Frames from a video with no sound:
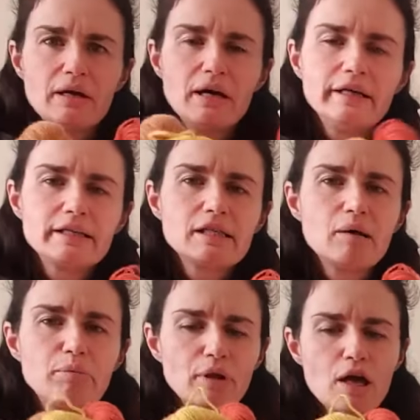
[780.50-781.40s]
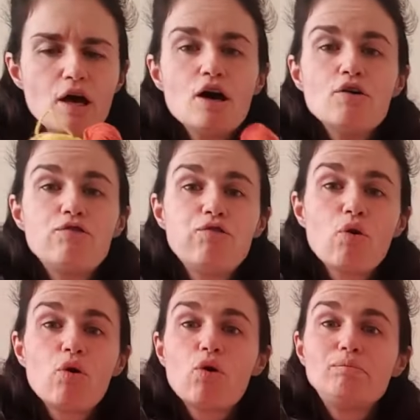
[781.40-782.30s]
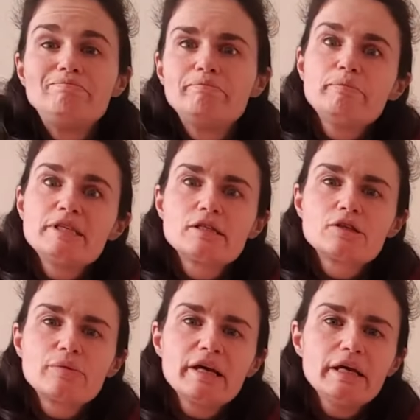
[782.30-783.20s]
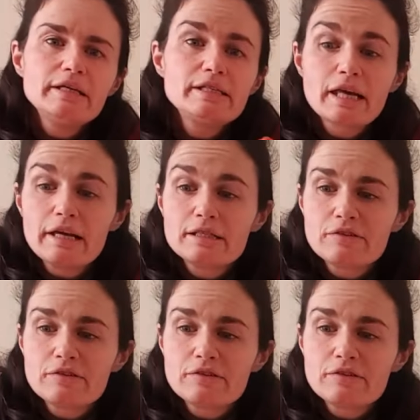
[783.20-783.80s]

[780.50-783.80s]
an example, 4 mystery skeins of